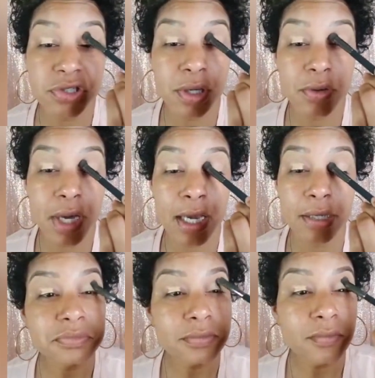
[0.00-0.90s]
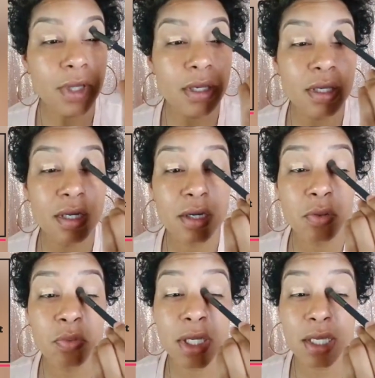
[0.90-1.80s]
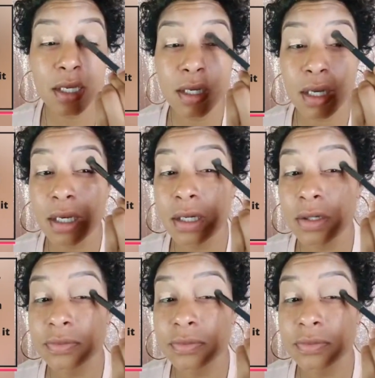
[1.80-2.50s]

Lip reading: Okay. Here we go.